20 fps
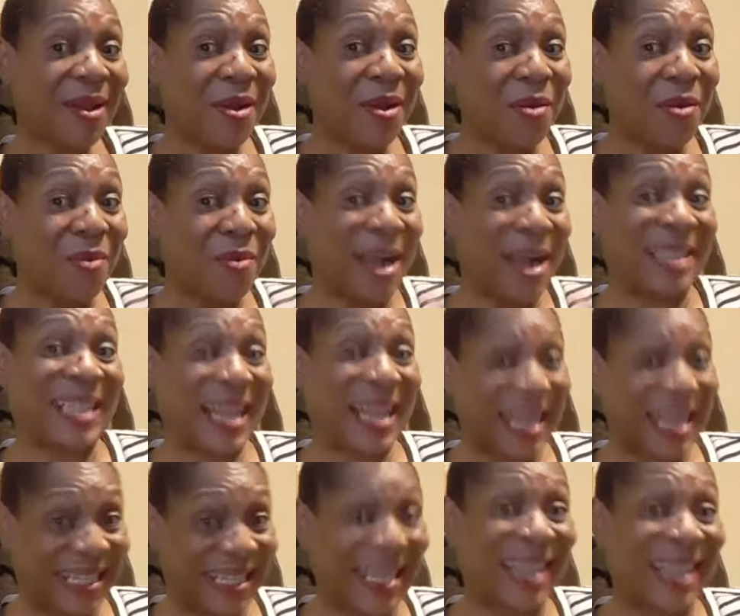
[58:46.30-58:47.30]
One thing I
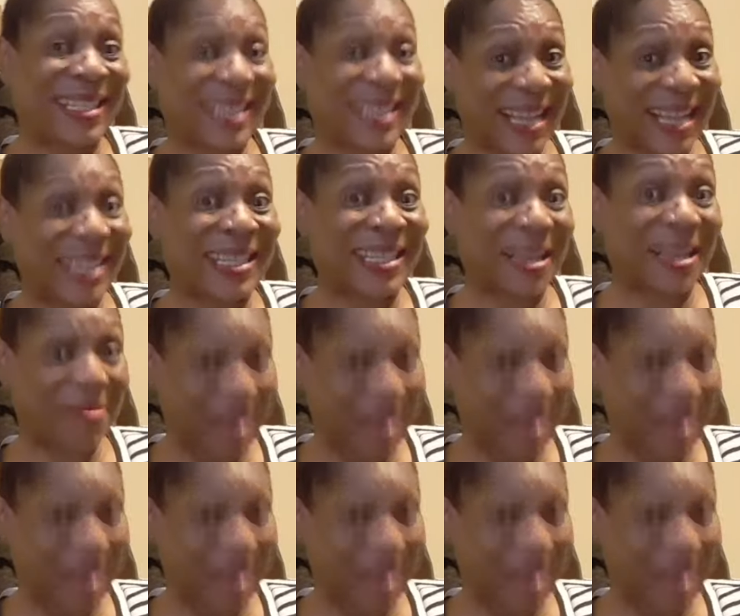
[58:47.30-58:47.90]
say, I take